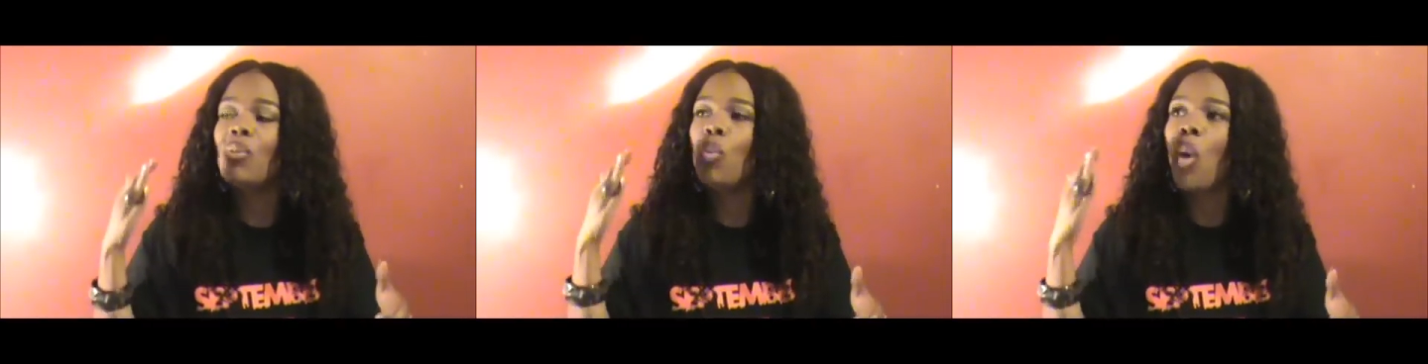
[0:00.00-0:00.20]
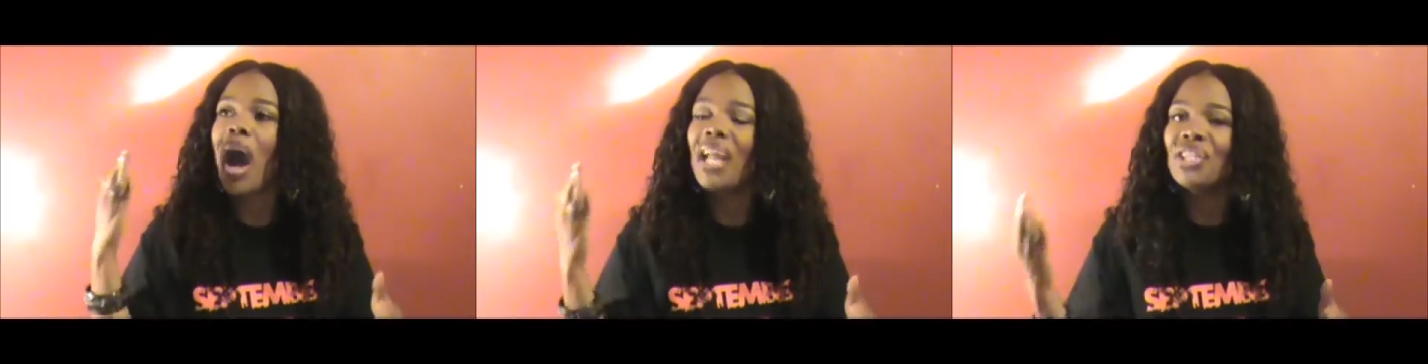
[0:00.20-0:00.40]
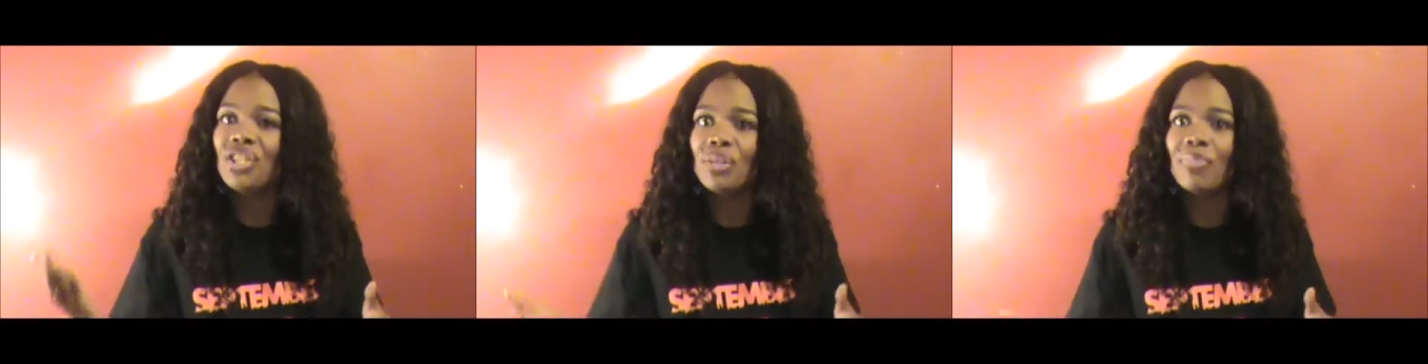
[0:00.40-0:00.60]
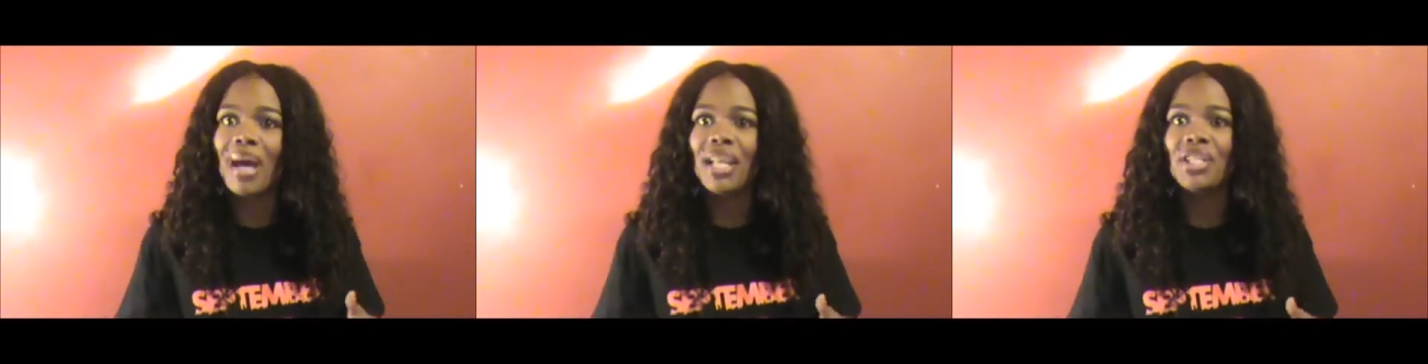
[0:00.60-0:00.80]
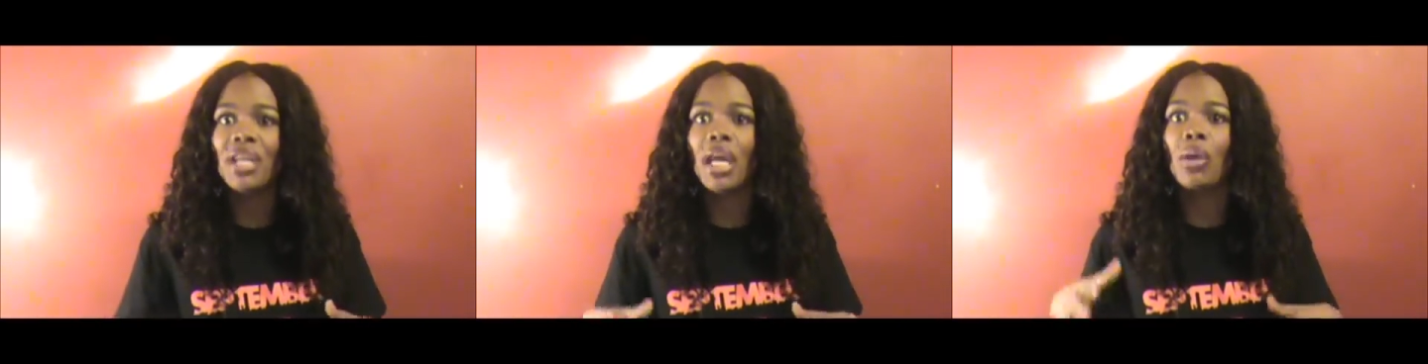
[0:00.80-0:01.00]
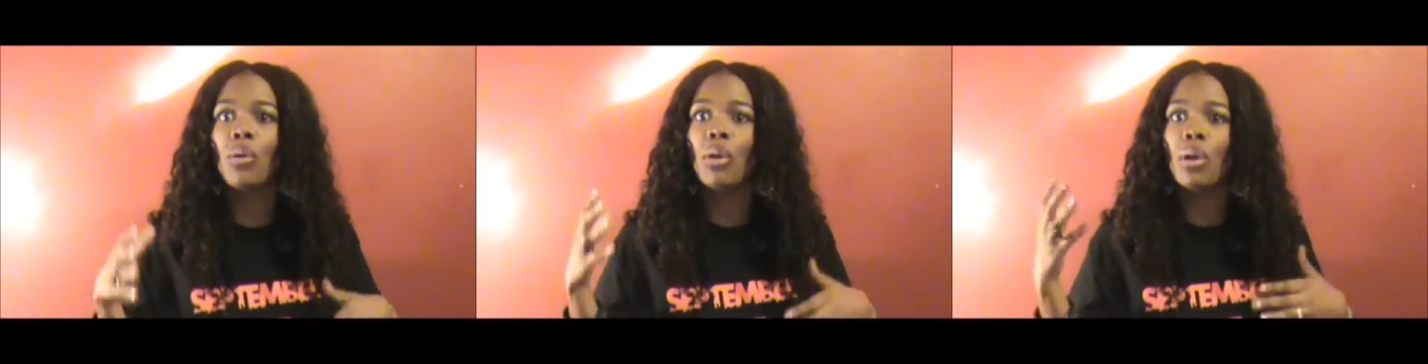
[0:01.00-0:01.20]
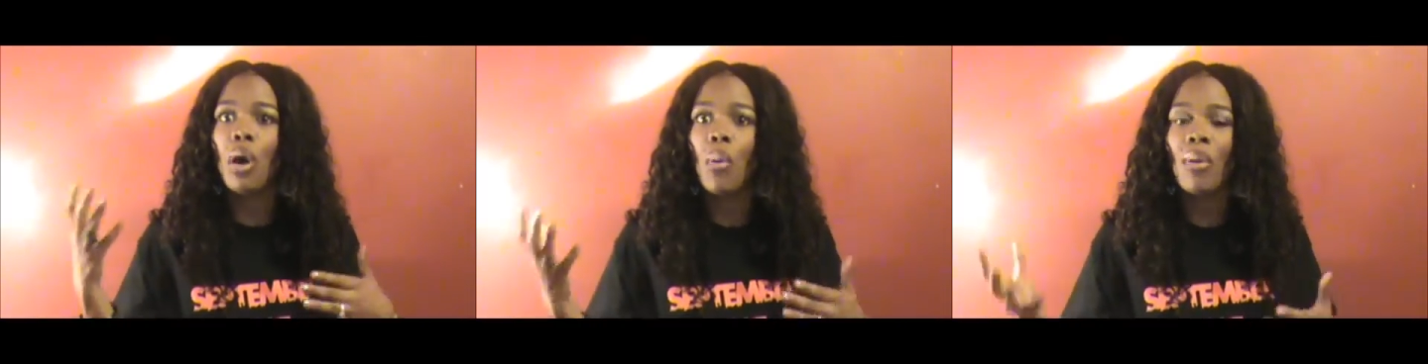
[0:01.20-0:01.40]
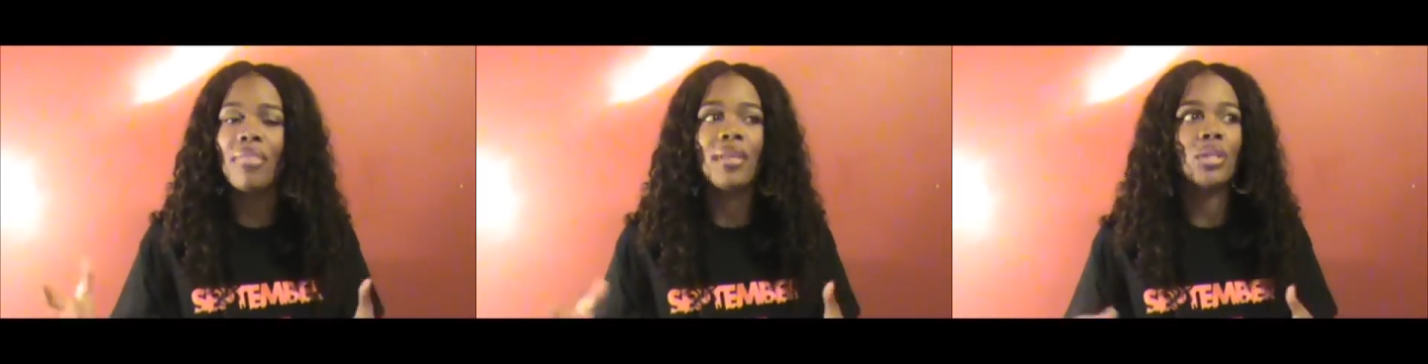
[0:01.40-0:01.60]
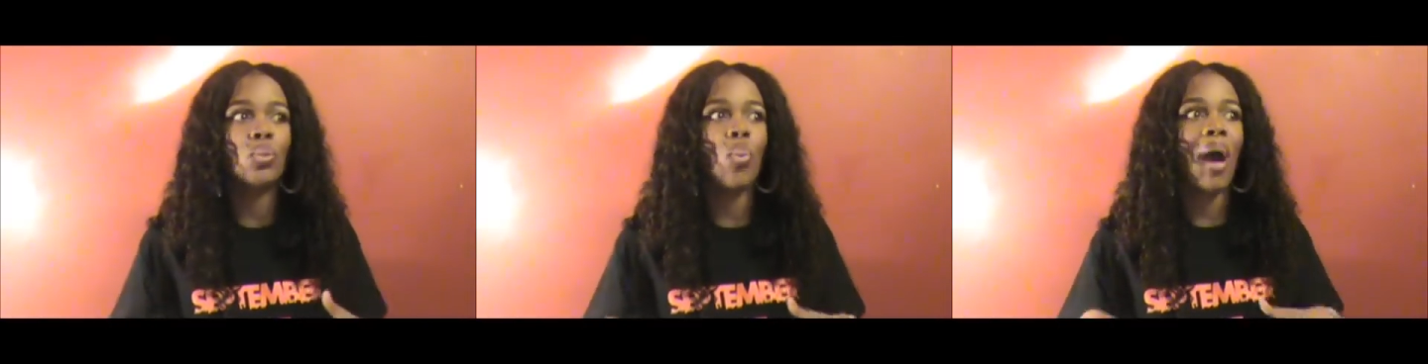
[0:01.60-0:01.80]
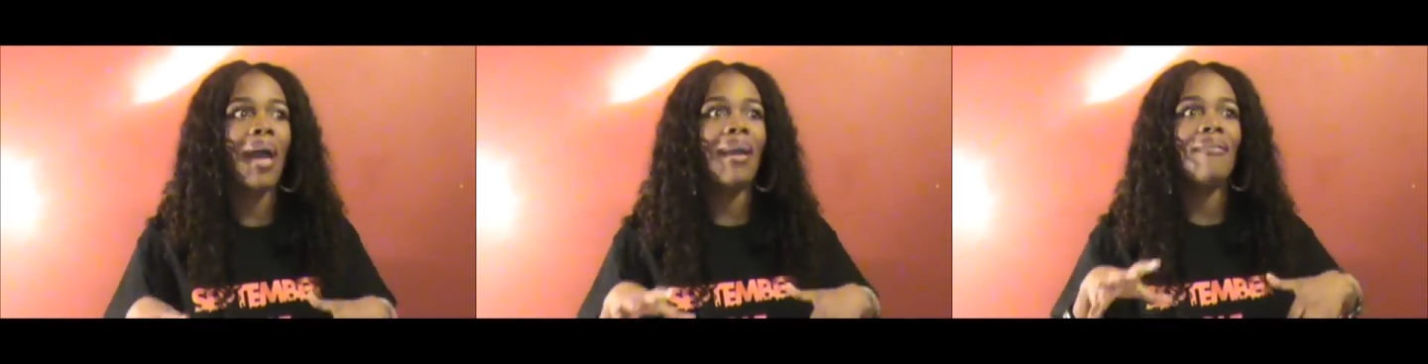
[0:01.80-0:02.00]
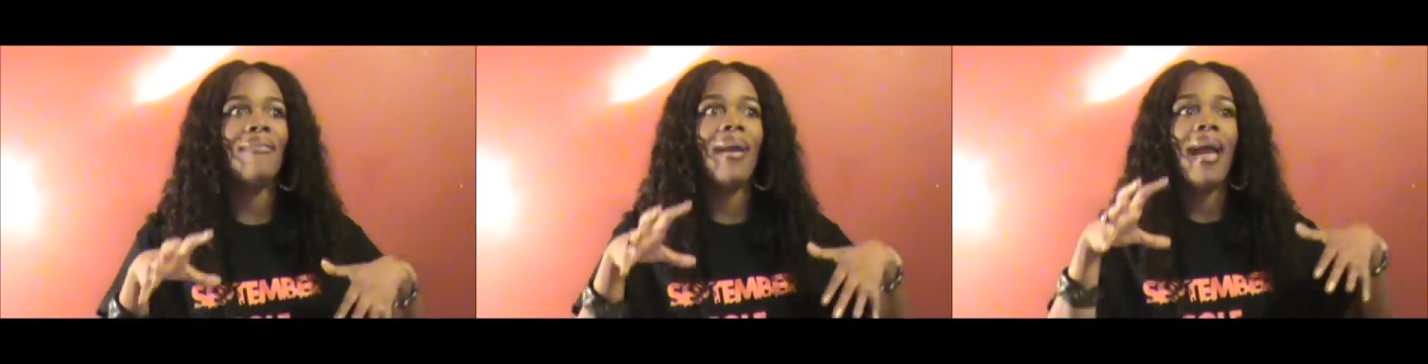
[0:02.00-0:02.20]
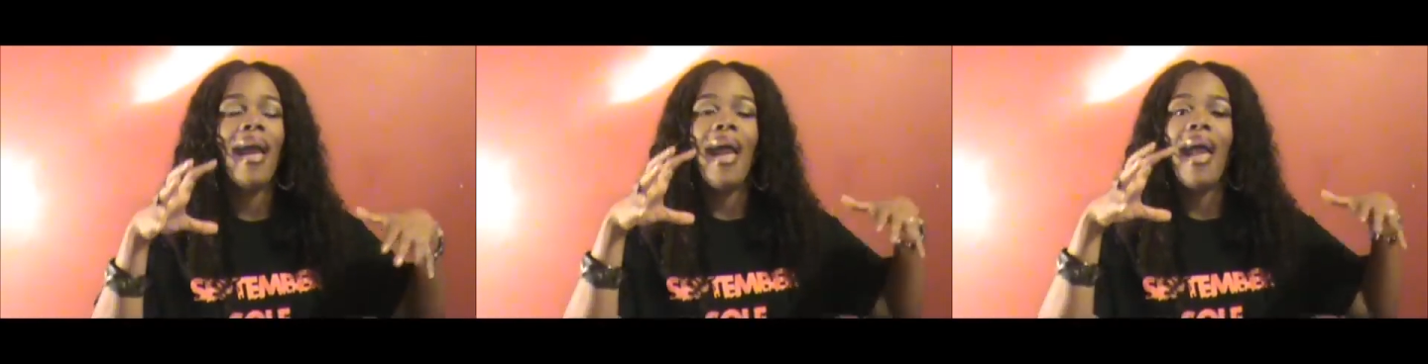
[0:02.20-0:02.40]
watches my channel along with his wife